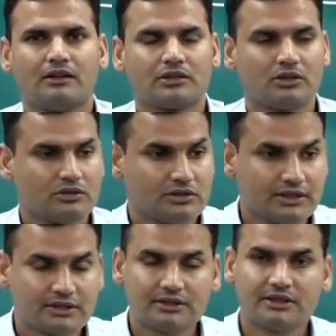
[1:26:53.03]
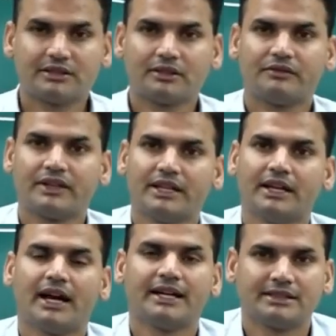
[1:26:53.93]
So there's a
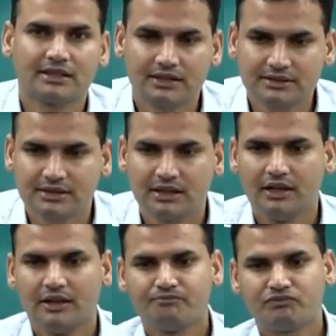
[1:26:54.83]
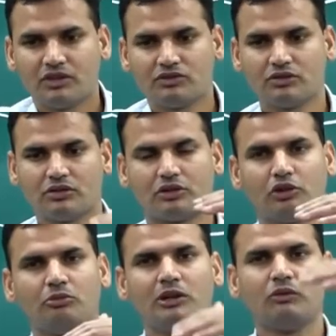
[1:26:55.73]
very high chance ki jo
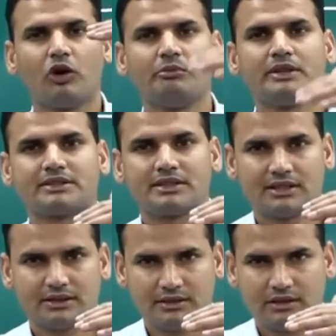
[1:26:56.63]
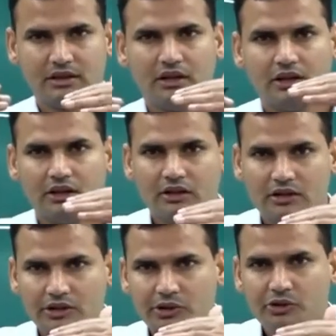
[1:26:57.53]
global warmings hain,
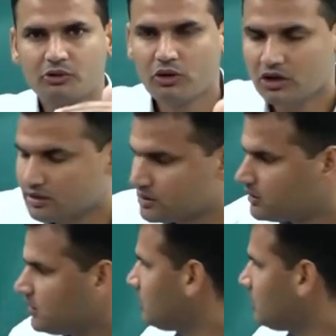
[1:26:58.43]
due to what?